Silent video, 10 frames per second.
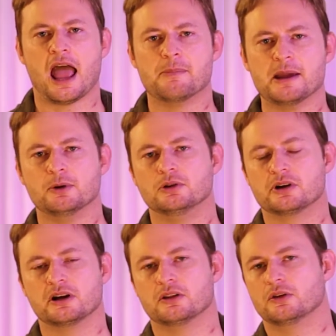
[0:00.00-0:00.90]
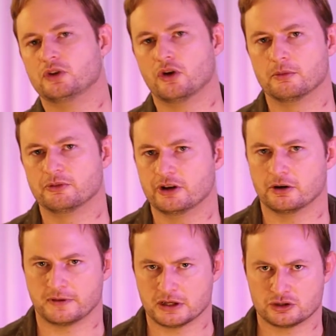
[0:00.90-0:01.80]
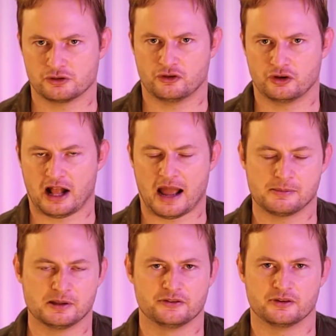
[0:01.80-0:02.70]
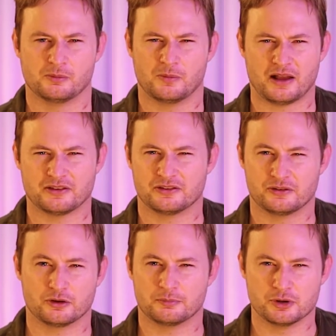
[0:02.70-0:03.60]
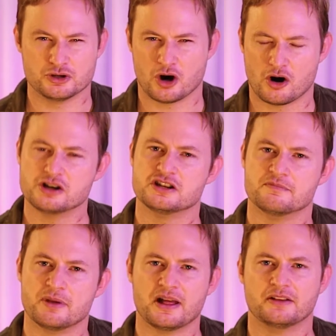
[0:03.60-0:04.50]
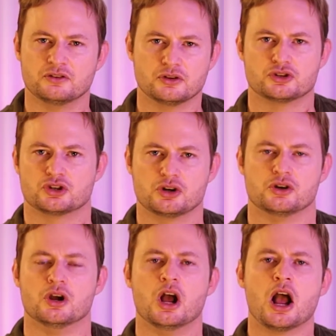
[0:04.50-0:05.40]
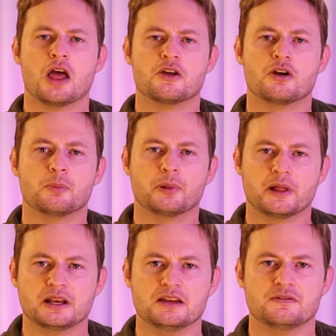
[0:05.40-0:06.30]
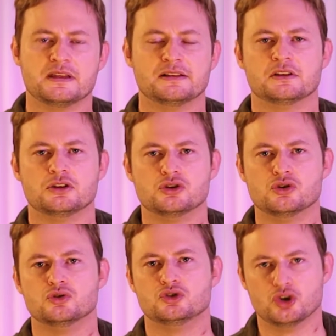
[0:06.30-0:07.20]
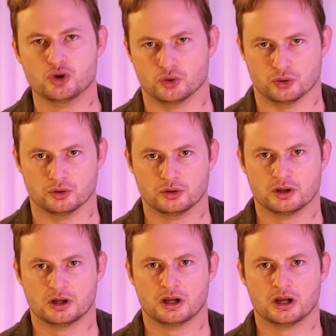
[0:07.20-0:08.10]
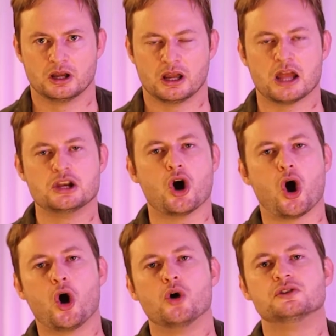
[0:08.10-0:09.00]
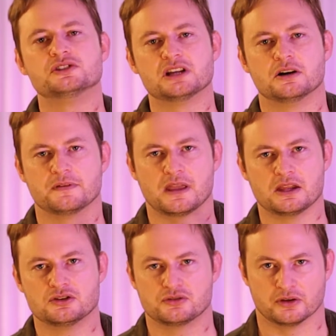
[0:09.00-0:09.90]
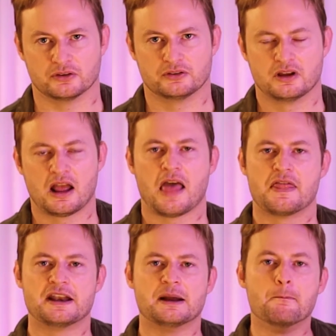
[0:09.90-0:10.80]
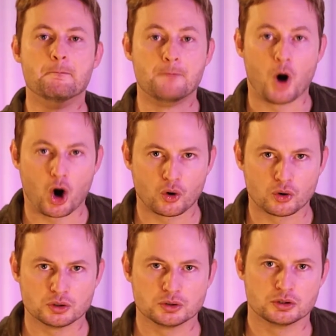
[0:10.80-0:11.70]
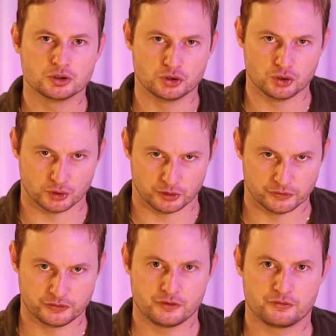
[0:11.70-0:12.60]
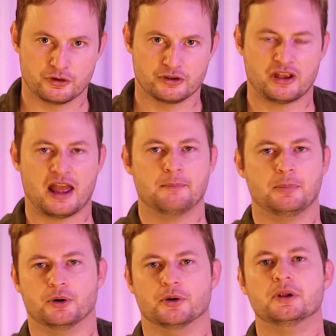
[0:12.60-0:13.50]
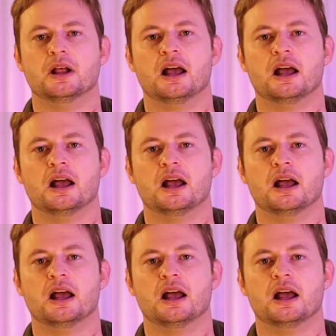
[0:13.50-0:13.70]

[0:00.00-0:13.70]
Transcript: And people look at the term self-interest in capitalism as a sort of pejorative, but that's not true. There are plenty of things that you do in your own self-interest that are moral goods. For example,